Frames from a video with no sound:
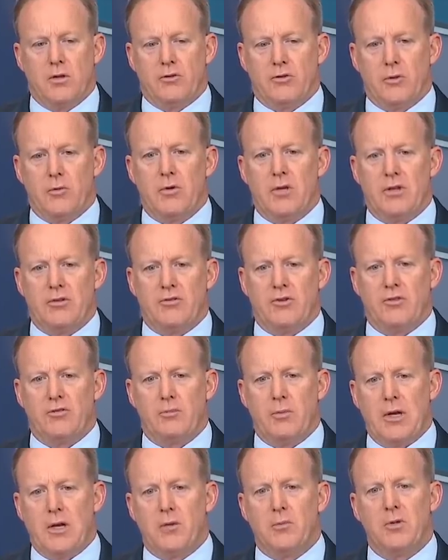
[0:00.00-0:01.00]
Someone as
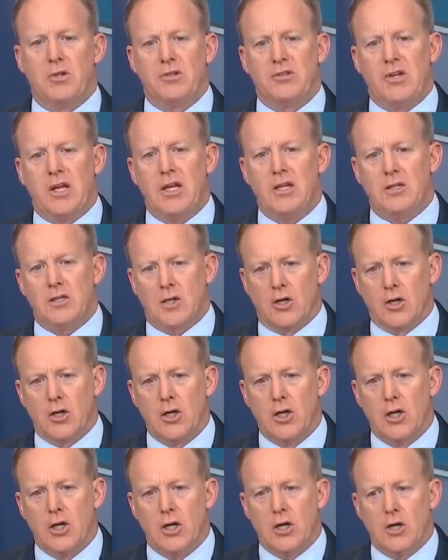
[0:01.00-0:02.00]
despicable as Hitler,
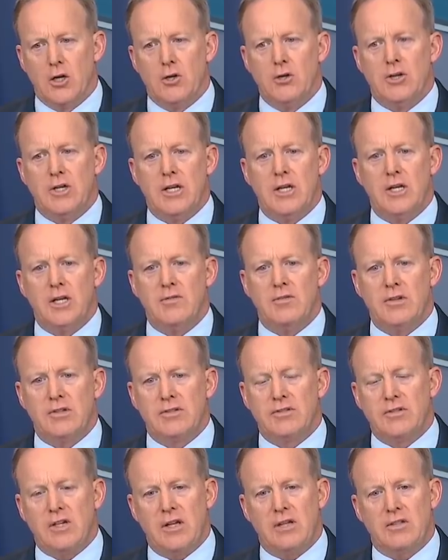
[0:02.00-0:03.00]
who didn't even
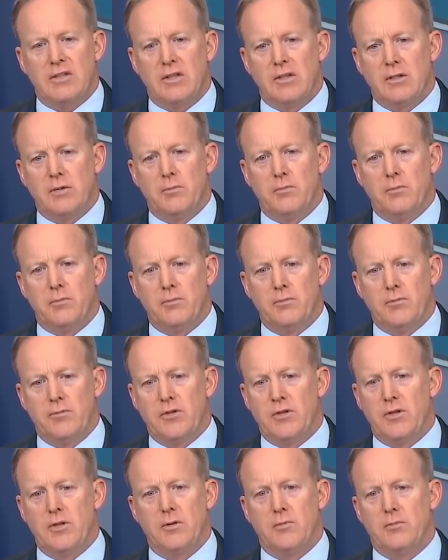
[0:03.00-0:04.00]
sink
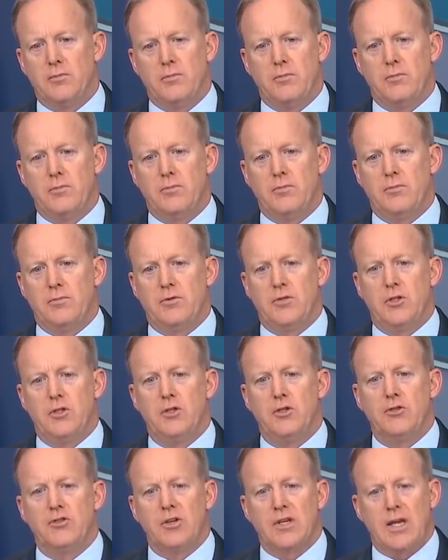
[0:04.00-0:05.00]
to
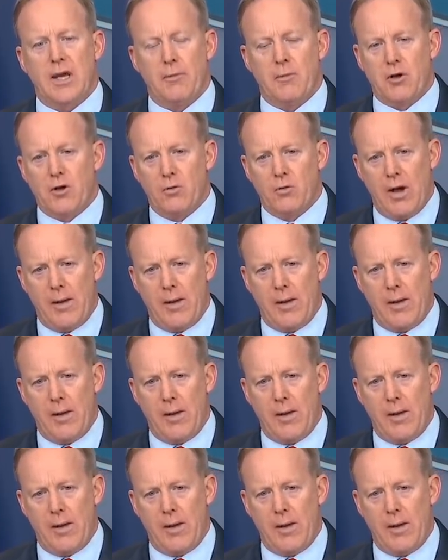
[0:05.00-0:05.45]
using chemical